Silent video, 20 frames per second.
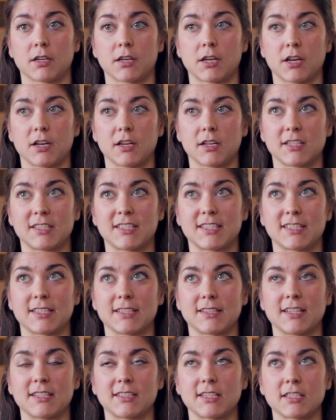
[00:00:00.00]

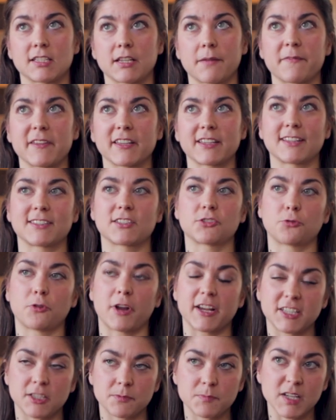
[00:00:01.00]
Because this is something that
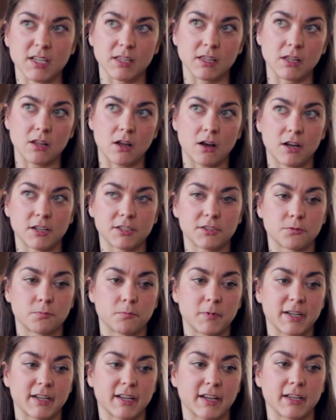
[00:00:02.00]
strikes me a
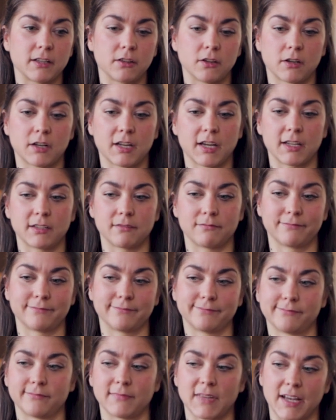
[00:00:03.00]
lot when I look
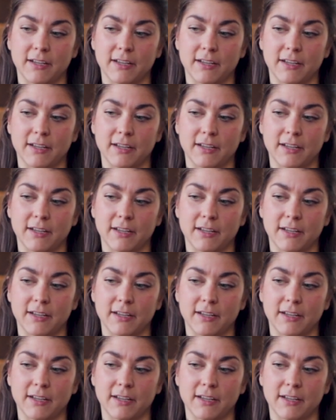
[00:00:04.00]
at,